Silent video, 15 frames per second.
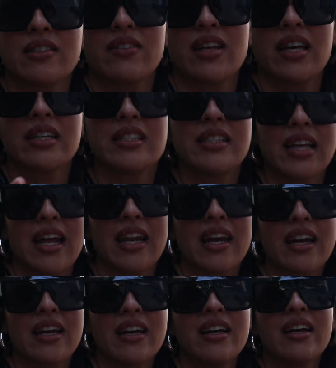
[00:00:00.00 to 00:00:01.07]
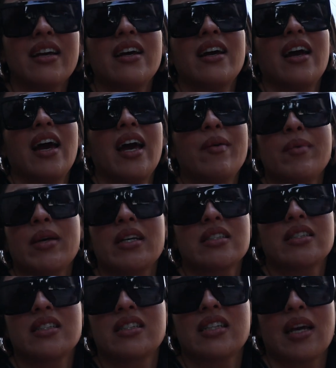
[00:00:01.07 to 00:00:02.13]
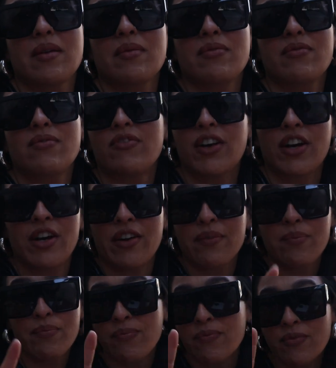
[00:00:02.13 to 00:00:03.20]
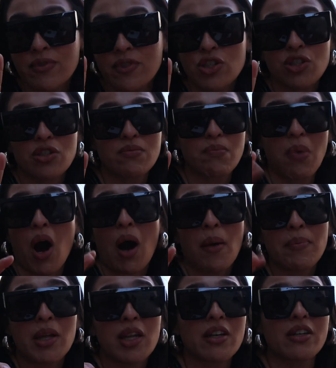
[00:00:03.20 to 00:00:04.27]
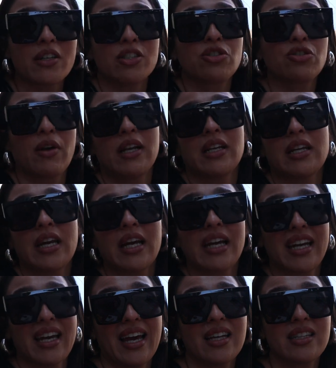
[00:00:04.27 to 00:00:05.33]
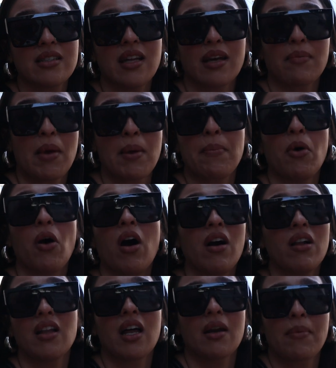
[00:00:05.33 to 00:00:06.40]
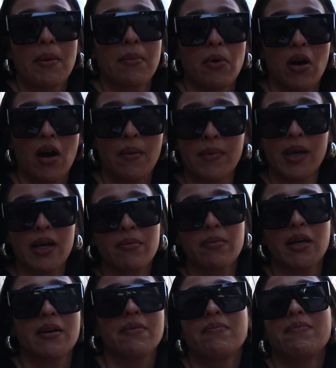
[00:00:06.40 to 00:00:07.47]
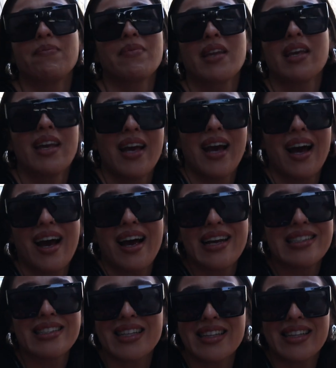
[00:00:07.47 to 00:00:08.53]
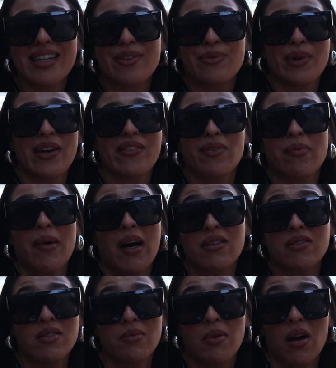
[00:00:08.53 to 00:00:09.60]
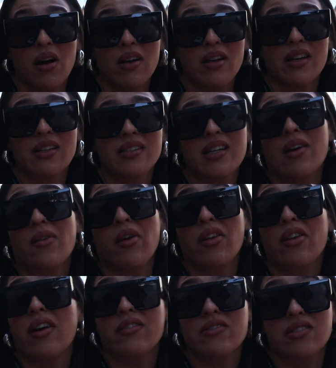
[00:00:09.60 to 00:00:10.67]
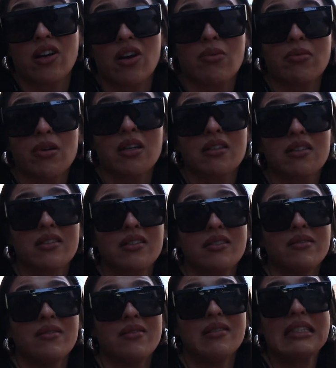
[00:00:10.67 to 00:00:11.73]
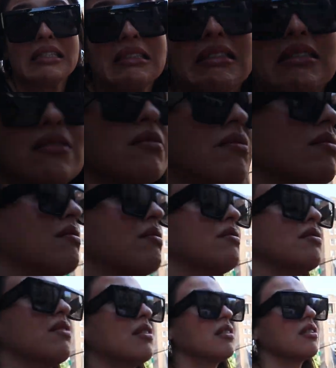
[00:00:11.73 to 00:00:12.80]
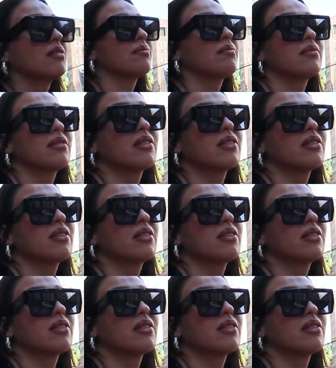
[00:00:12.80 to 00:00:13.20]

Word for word: of the aesthetic and because it's like very popular and trendy, I guess. Like people, a lot of people come here, but it's nothing to rave about, to be honest. I'd rather have Starbucks. So.